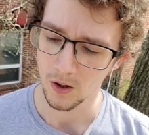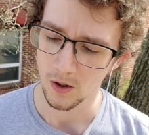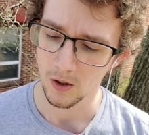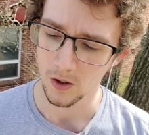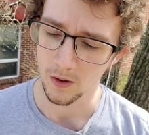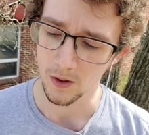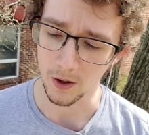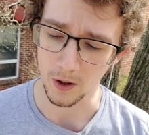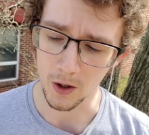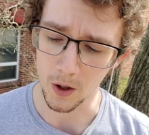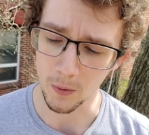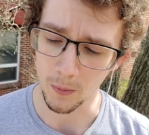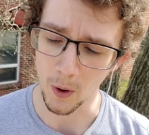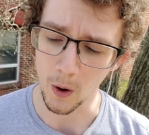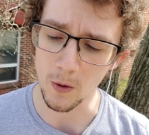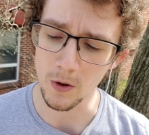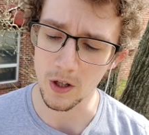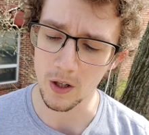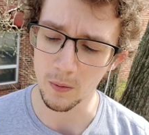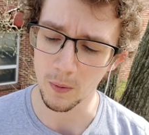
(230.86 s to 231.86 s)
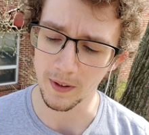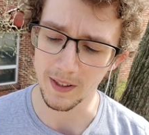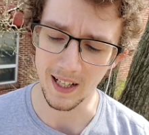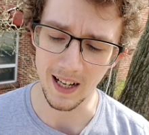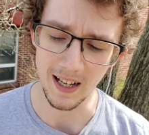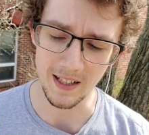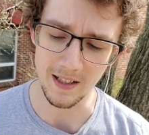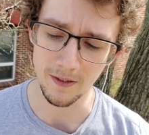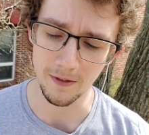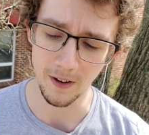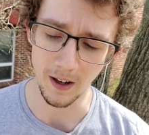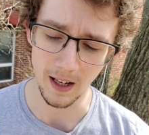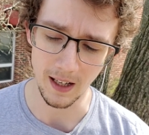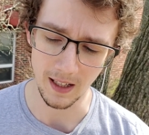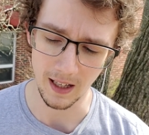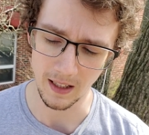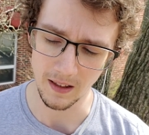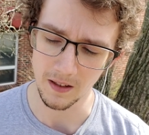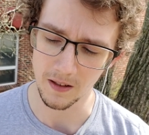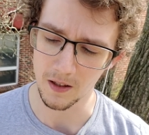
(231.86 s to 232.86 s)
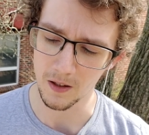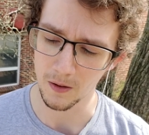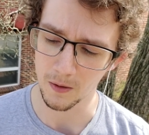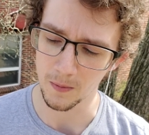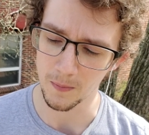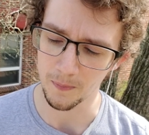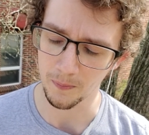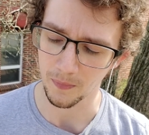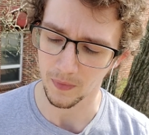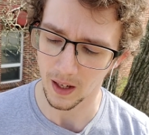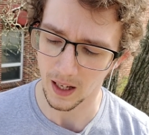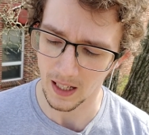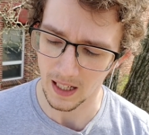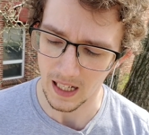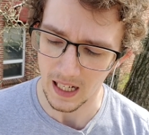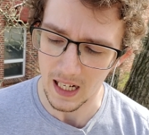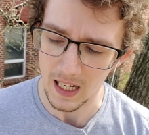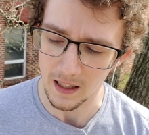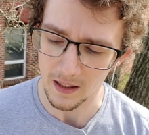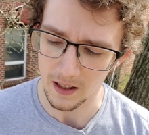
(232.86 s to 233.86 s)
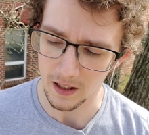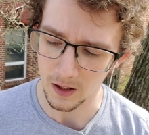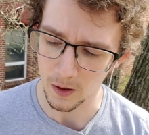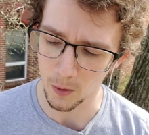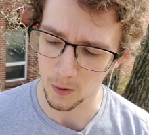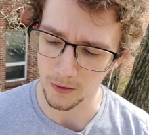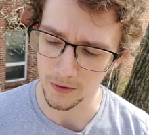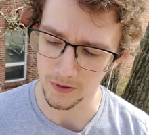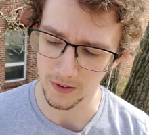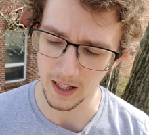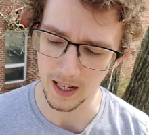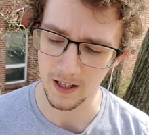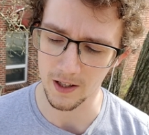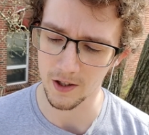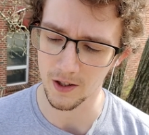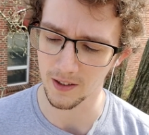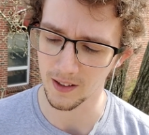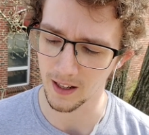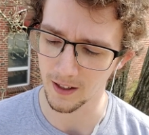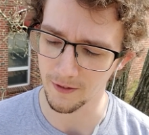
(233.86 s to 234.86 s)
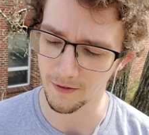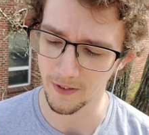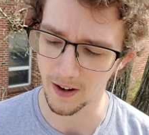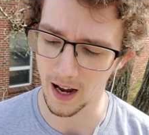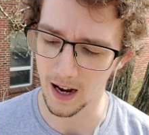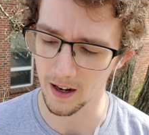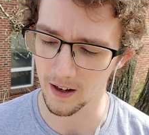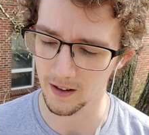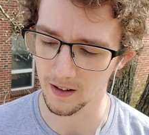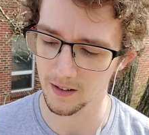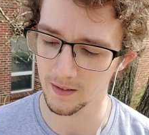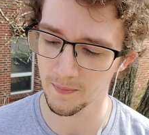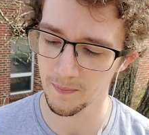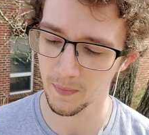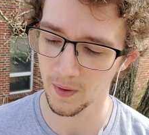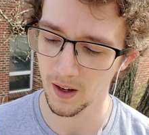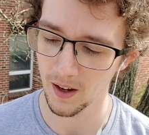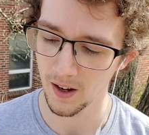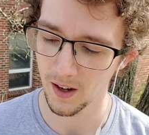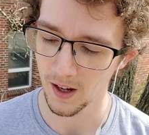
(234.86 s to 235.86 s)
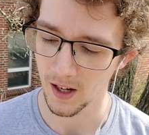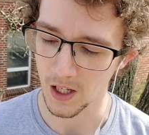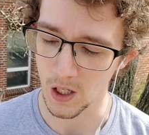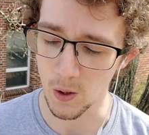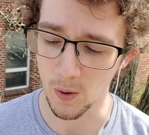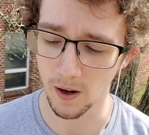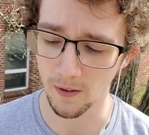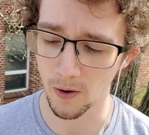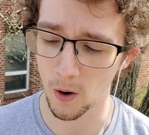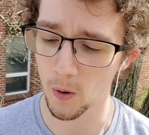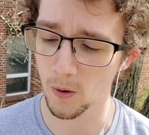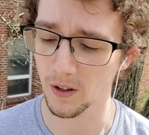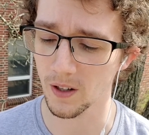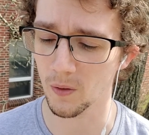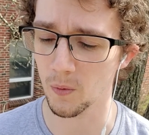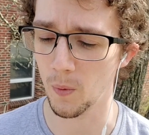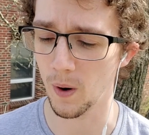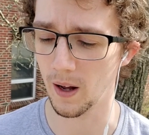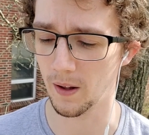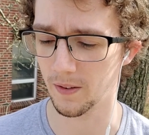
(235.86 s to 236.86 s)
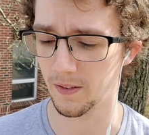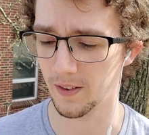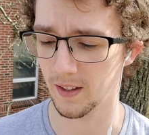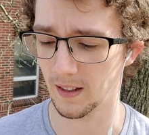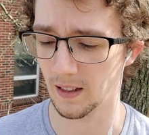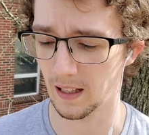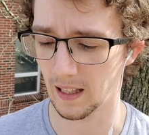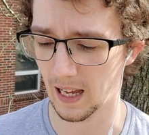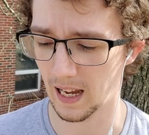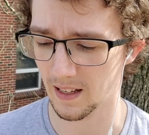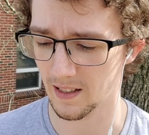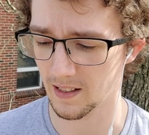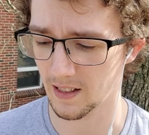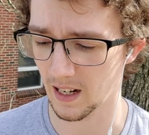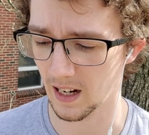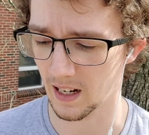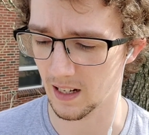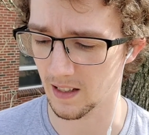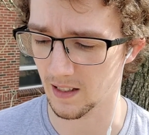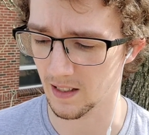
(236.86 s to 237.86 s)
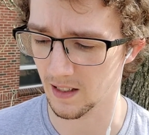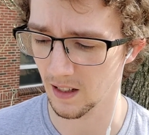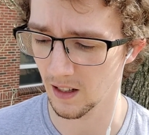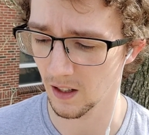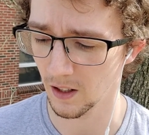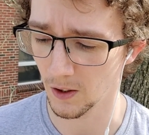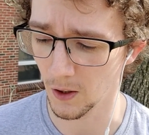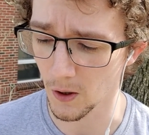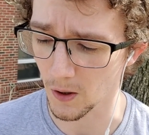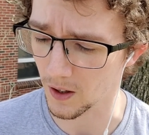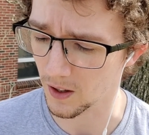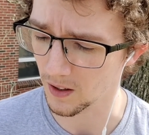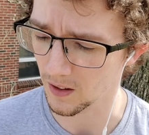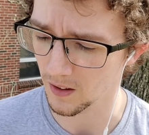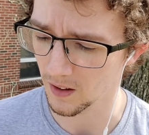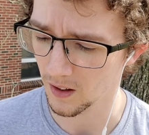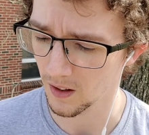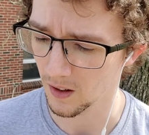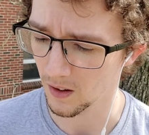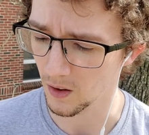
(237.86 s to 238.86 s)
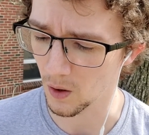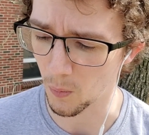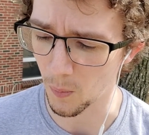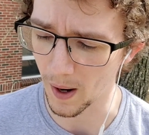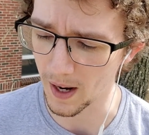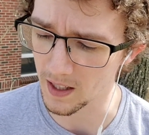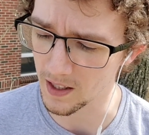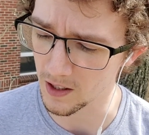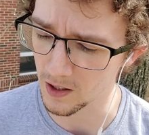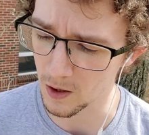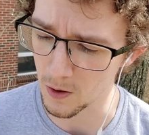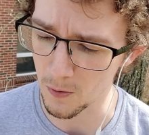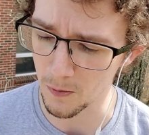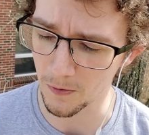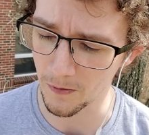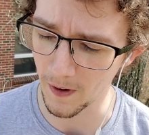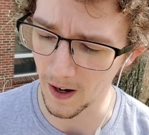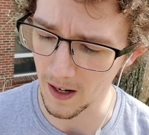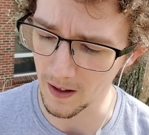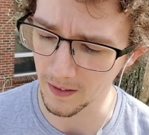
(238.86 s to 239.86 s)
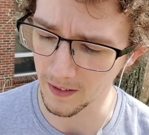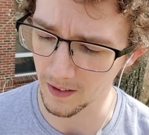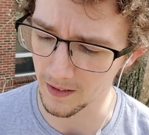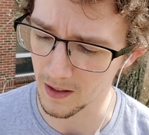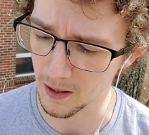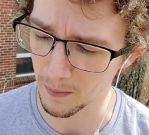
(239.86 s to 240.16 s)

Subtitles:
Their corrosion will testify against you and eat your flesh like fire. You have hoarded wealth in the last days. Look, the wages you failed to